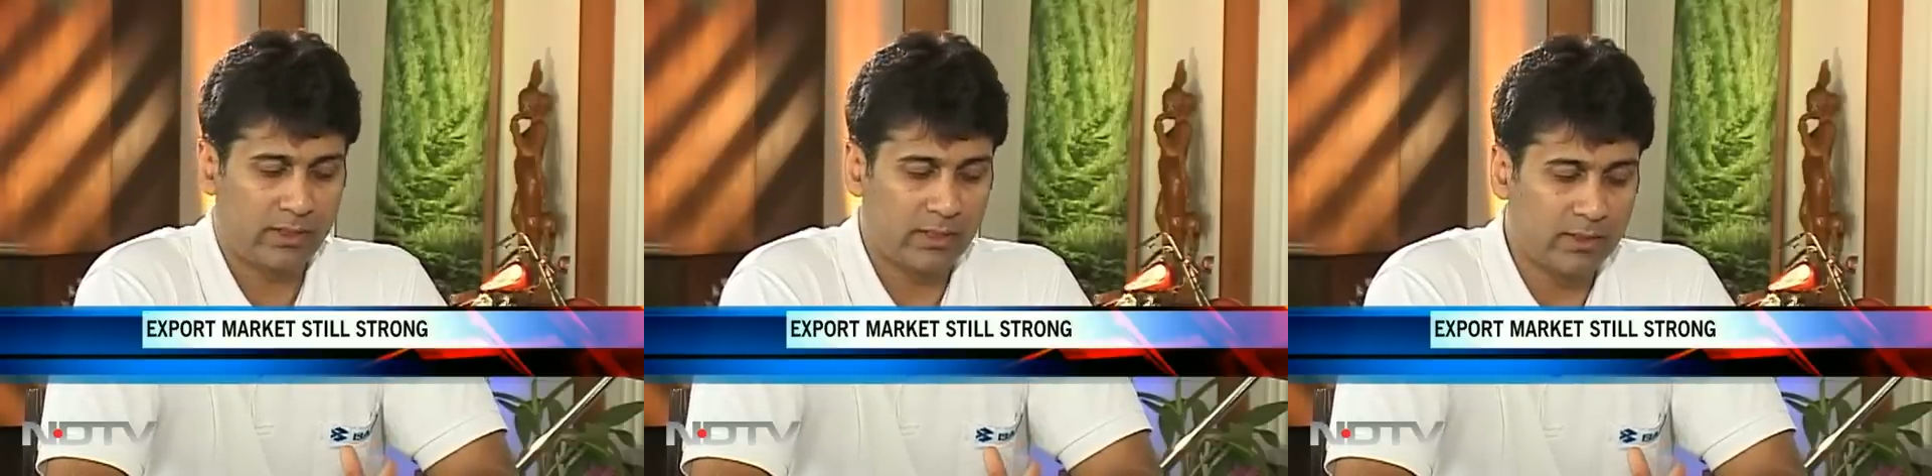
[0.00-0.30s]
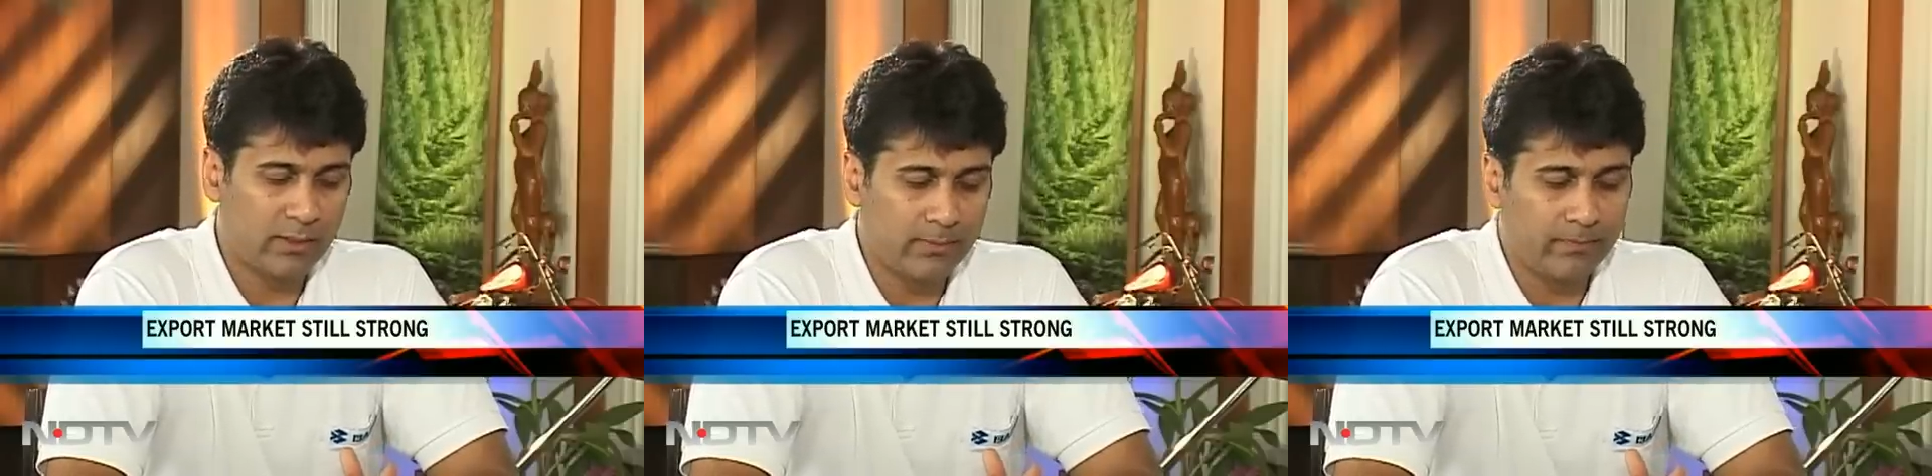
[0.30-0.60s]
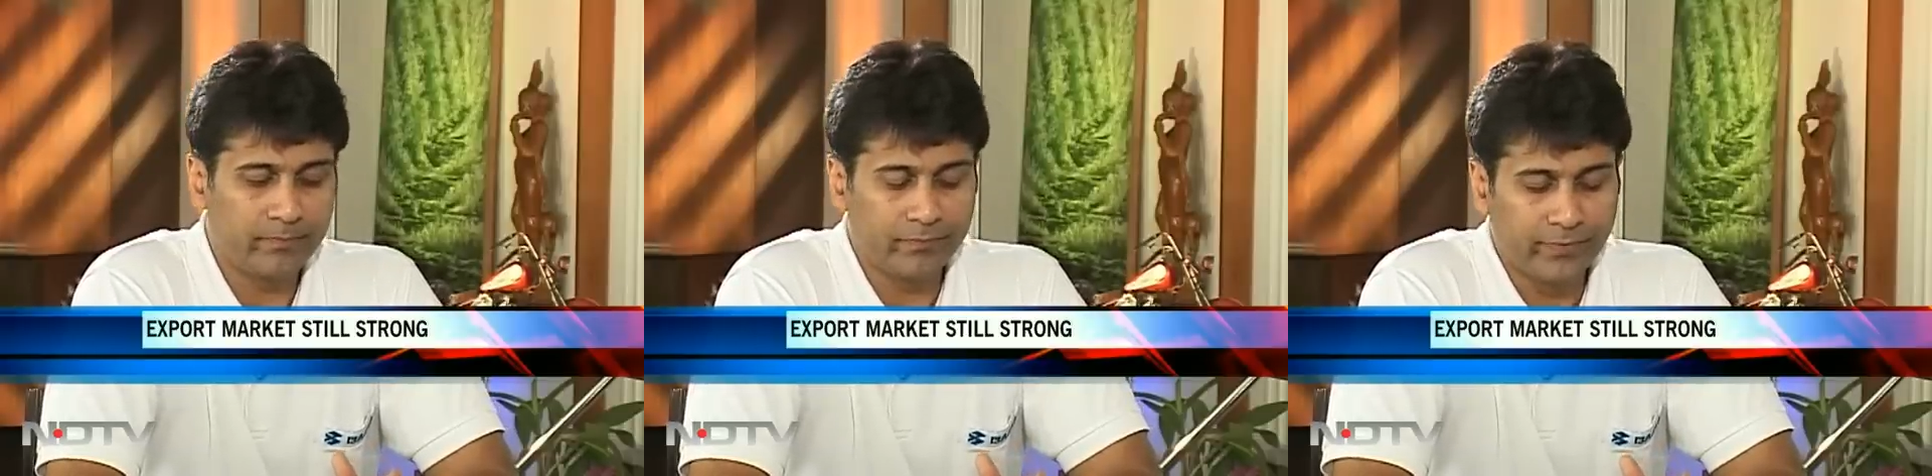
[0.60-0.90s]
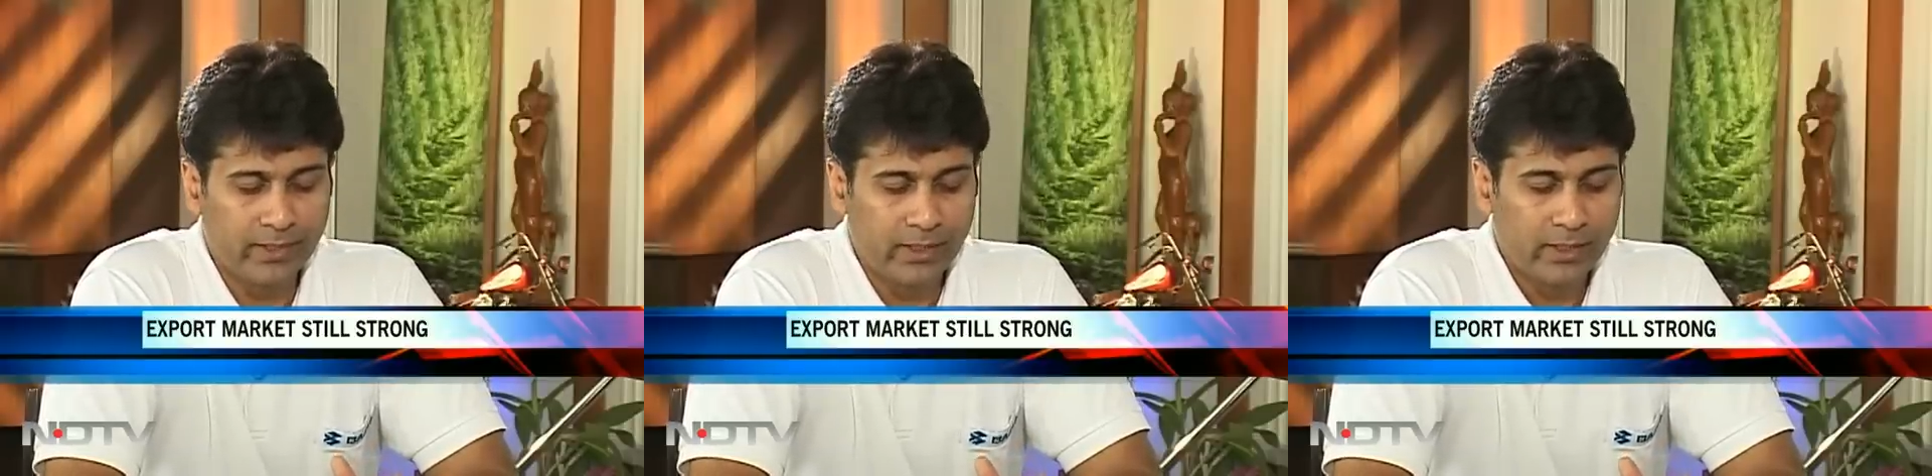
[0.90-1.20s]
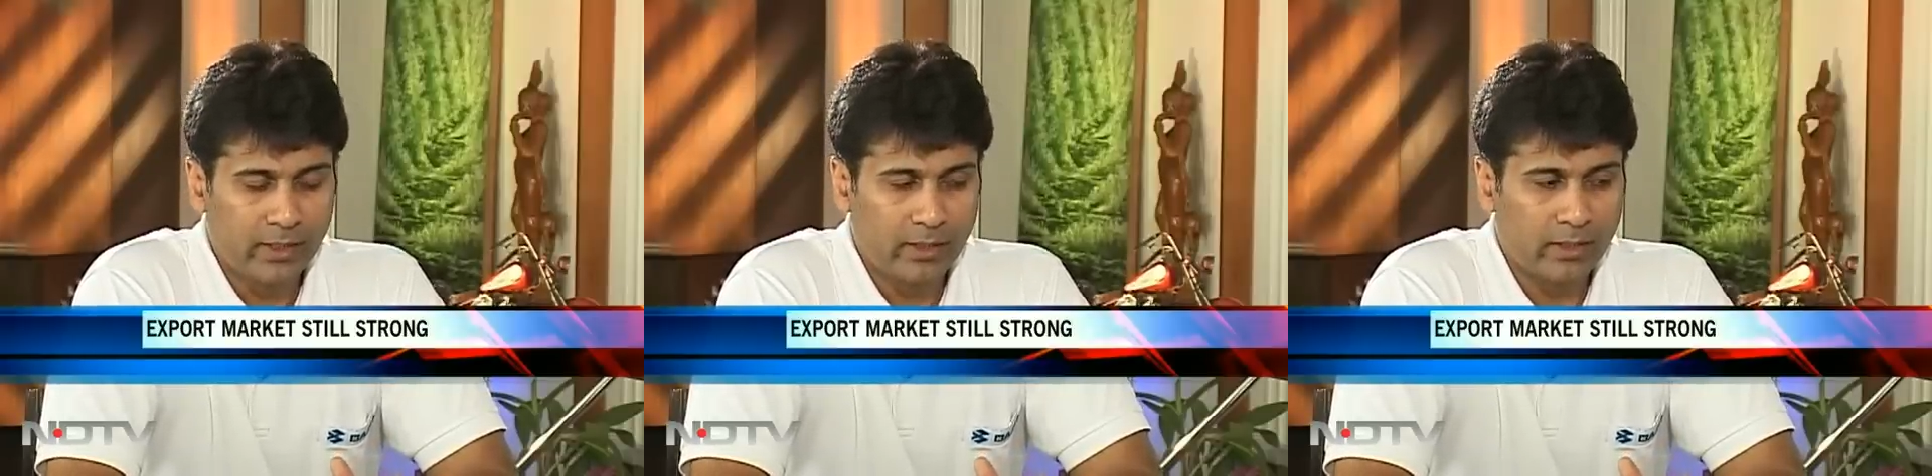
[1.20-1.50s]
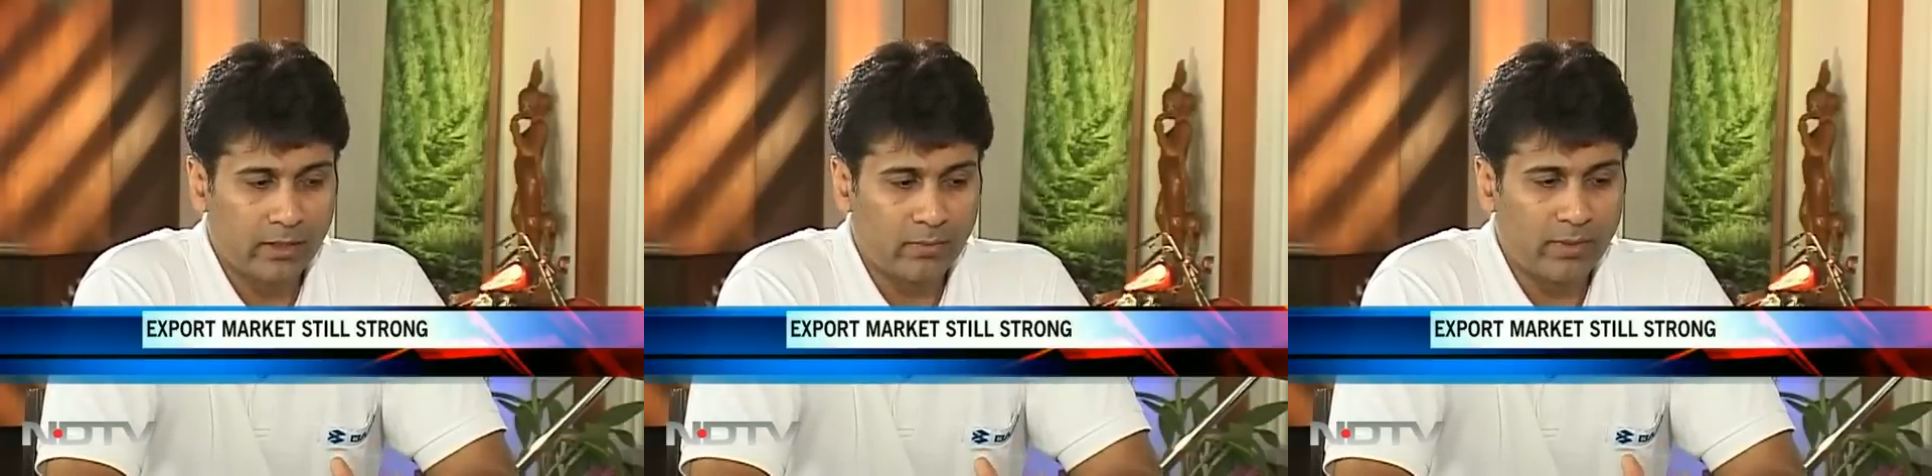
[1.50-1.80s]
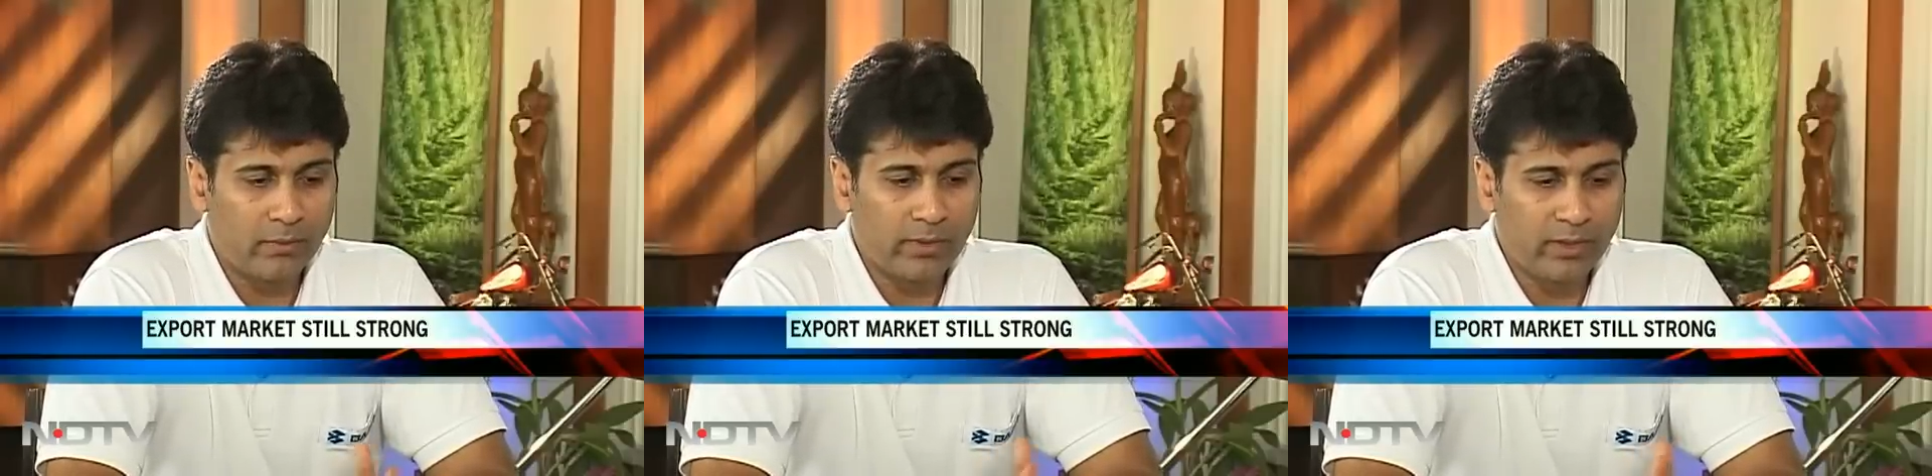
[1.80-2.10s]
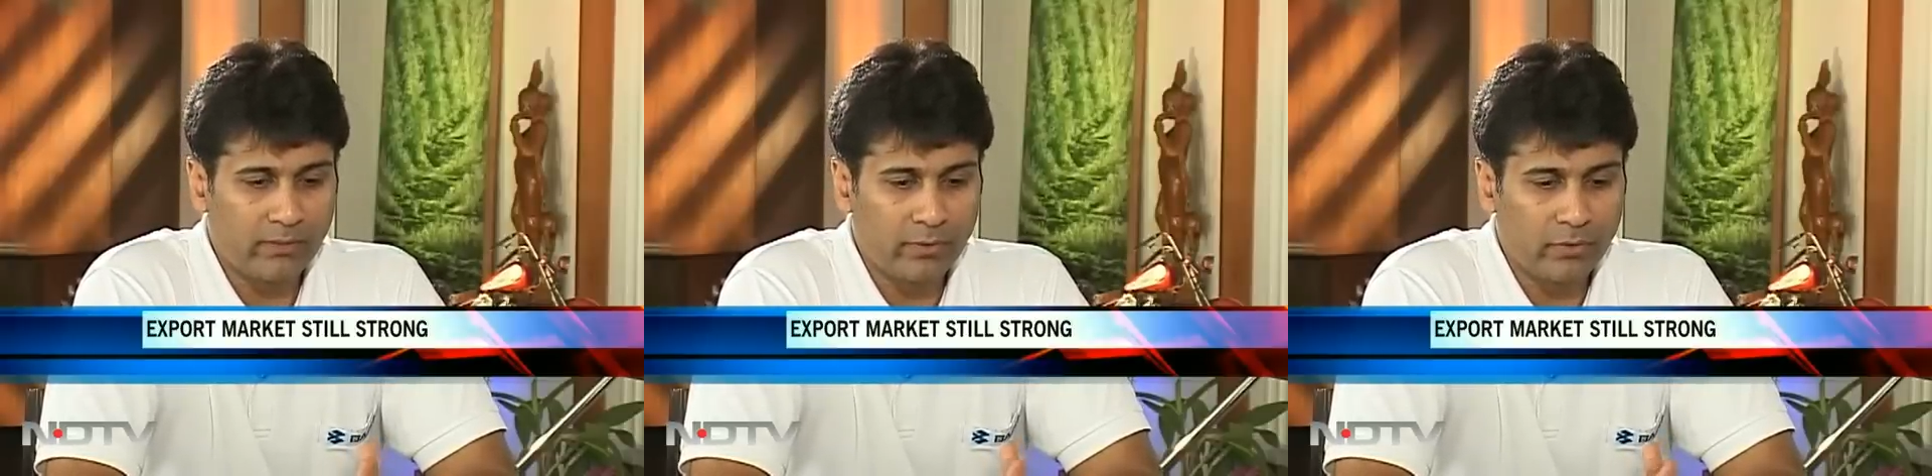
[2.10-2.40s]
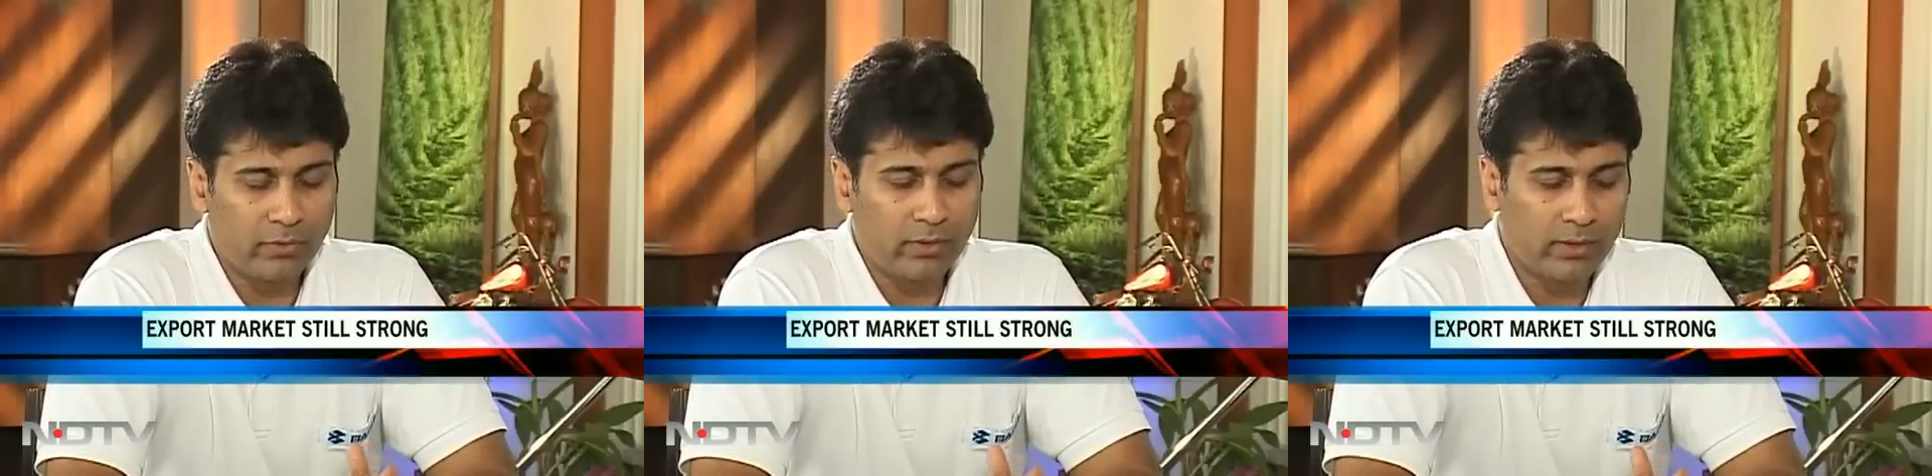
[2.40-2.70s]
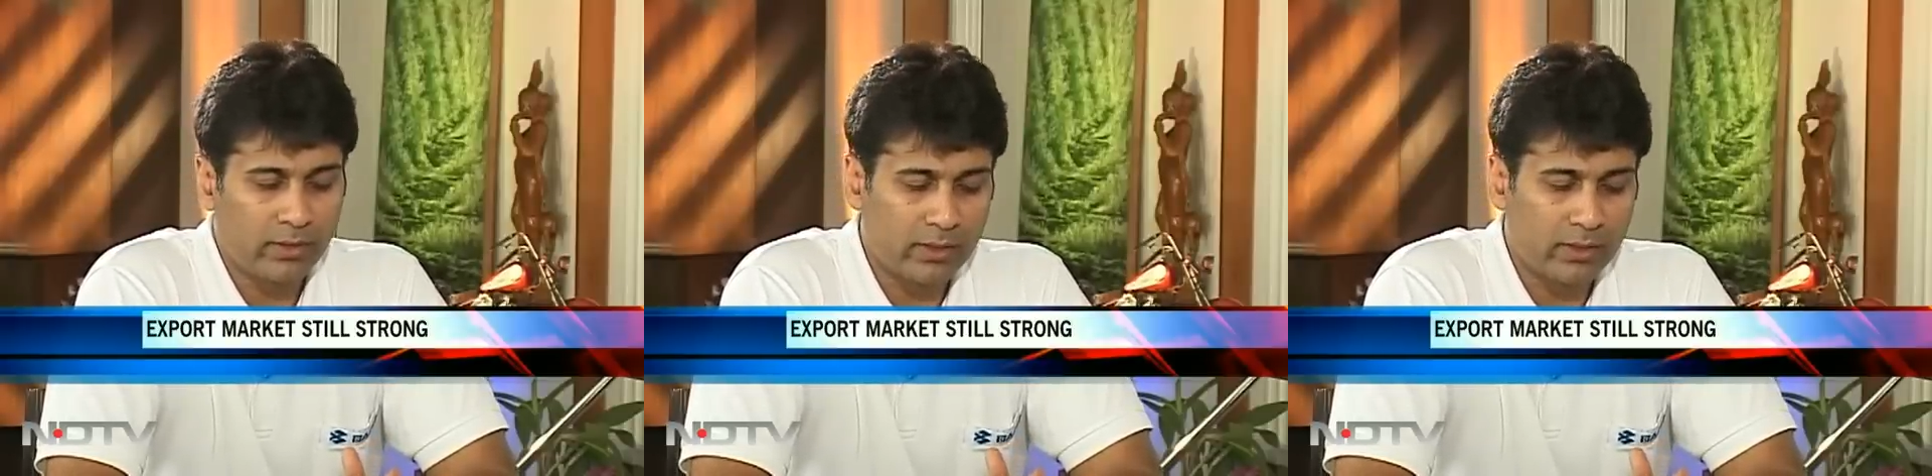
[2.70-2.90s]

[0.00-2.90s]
When we reviewed